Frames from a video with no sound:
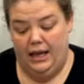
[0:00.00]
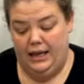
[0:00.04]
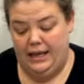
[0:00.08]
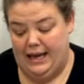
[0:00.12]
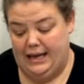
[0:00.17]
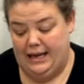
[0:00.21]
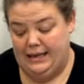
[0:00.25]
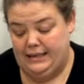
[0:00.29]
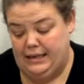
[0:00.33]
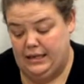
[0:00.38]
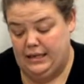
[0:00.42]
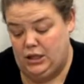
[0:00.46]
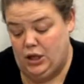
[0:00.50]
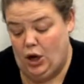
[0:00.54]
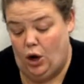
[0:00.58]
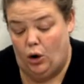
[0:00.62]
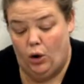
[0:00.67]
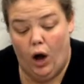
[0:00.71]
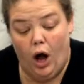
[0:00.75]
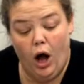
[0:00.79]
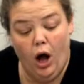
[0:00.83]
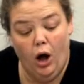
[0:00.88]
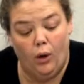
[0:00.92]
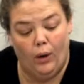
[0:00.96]
Yes.
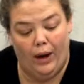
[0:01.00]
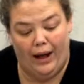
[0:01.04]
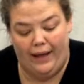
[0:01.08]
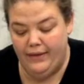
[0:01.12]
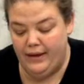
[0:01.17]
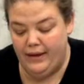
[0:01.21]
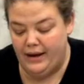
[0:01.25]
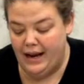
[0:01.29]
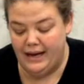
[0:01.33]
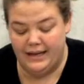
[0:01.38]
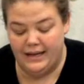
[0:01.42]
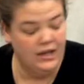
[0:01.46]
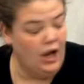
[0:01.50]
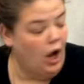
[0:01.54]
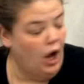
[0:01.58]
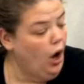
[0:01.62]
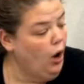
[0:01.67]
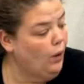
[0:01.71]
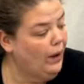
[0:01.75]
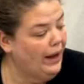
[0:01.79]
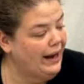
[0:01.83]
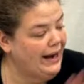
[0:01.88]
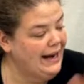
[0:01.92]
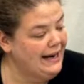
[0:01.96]
So, and the next,
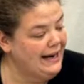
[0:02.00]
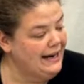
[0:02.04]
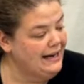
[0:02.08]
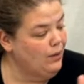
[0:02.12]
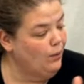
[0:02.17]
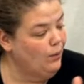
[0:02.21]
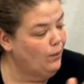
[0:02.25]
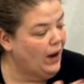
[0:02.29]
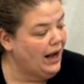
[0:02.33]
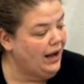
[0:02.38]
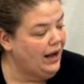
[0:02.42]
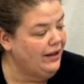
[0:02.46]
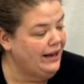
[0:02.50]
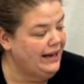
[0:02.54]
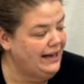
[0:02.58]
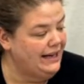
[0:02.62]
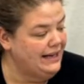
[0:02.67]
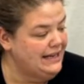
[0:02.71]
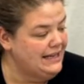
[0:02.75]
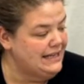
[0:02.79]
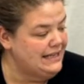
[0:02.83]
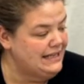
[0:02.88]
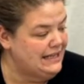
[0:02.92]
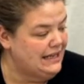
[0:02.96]
and while
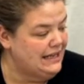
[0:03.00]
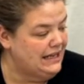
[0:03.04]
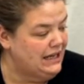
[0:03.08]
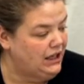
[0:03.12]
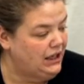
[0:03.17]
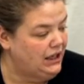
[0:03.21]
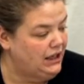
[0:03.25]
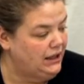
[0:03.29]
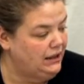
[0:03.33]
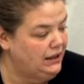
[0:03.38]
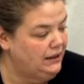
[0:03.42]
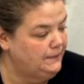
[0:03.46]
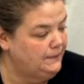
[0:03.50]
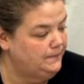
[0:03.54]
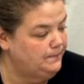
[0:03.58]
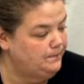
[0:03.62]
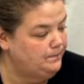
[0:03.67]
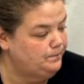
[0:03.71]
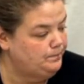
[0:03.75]
Andy's here,